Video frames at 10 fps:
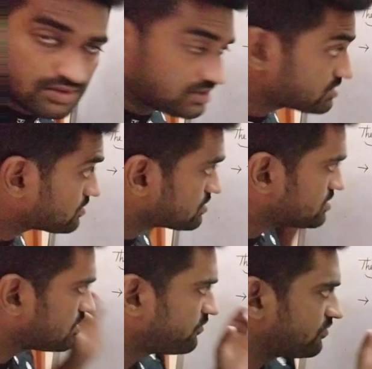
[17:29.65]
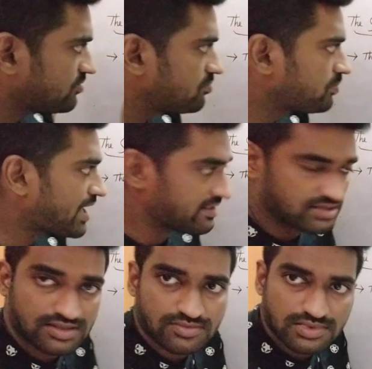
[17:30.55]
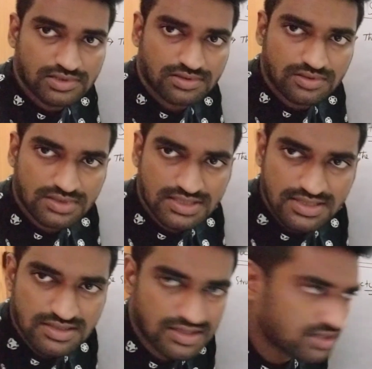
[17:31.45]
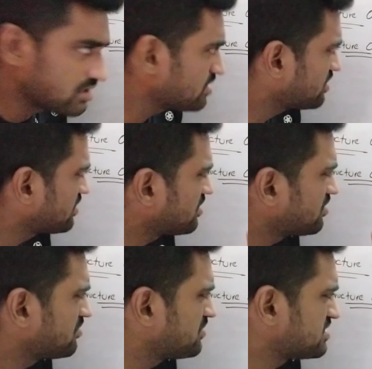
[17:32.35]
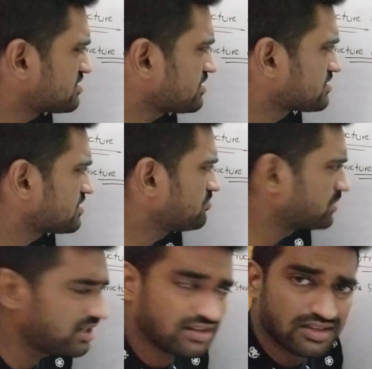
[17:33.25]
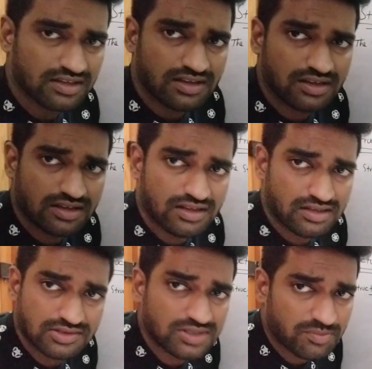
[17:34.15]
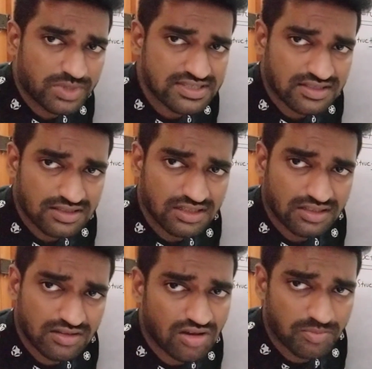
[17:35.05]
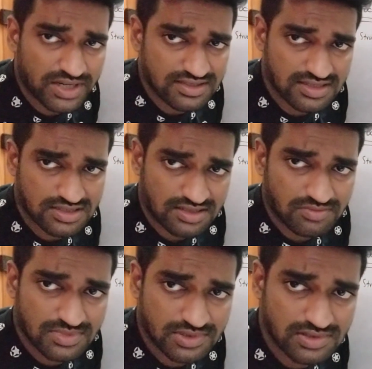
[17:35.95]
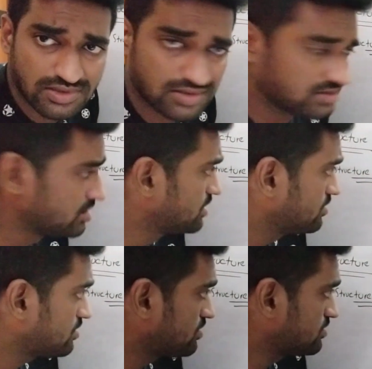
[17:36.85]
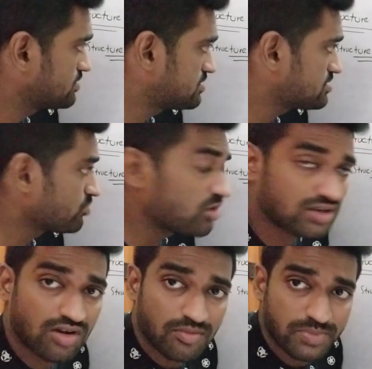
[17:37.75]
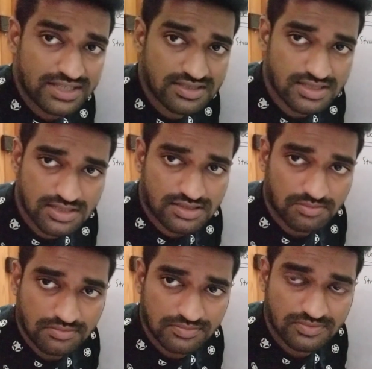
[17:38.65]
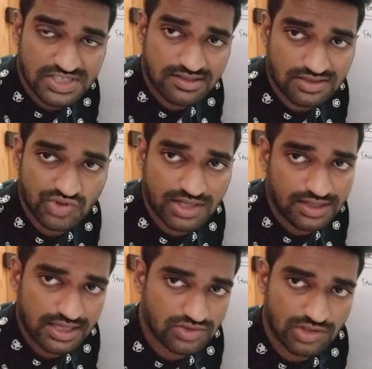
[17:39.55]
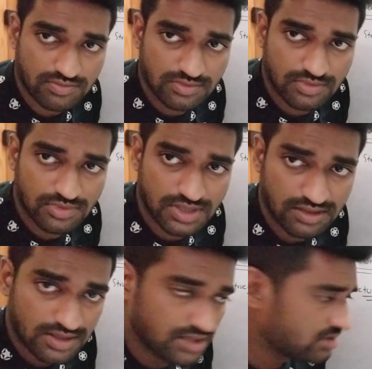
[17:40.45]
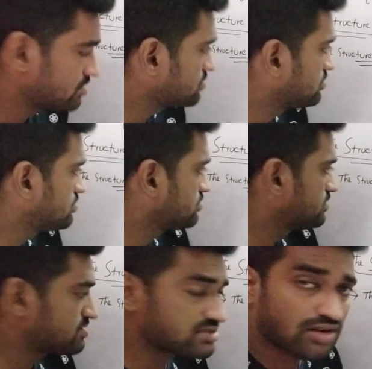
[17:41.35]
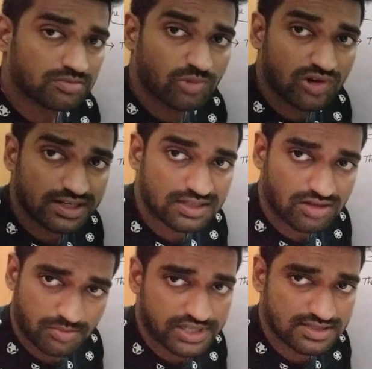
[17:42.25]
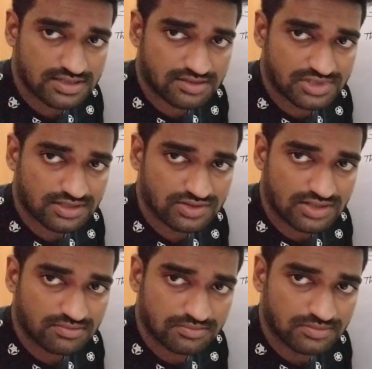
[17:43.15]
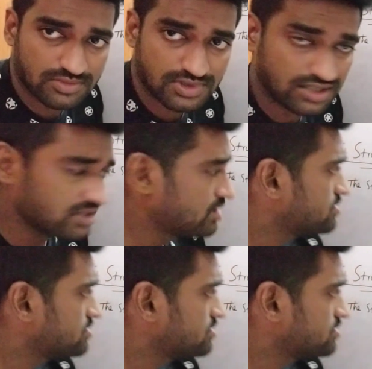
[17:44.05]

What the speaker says: The structure of plants. So this is the best example to represent the complex system. So this is more complex system structure in nature, right? So this is not moderate complex system structure, right?